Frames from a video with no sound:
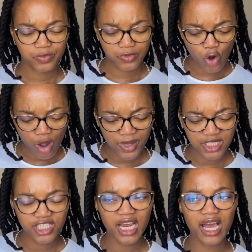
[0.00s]

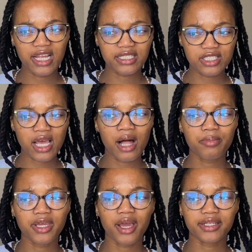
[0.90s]
Comment here and tell
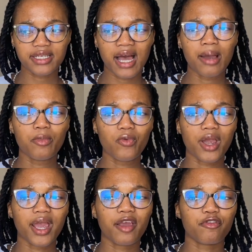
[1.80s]
me a time
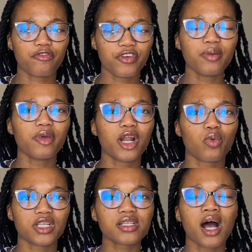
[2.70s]
where a female
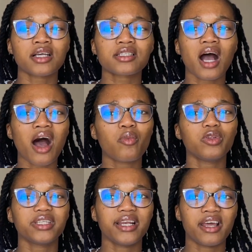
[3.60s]
was asked how
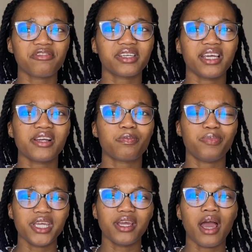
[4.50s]
will they navigate,
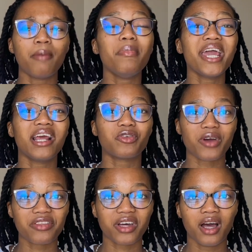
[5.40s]
a male
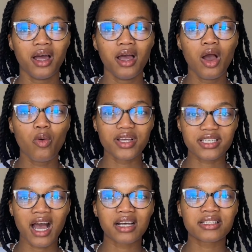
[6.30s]
rather, was
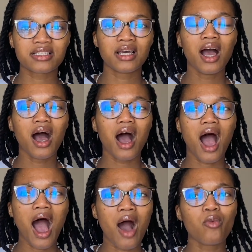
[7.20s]
asked
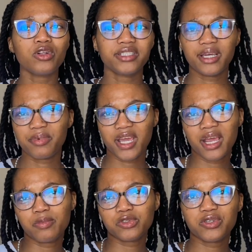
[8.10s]
how will they be
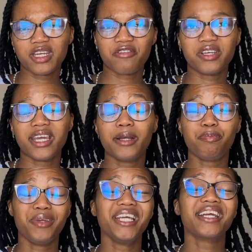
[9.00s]
able to
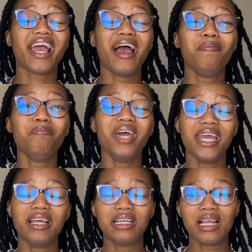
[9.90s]
navigate being a
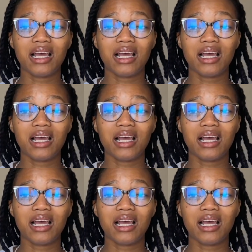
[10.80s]
male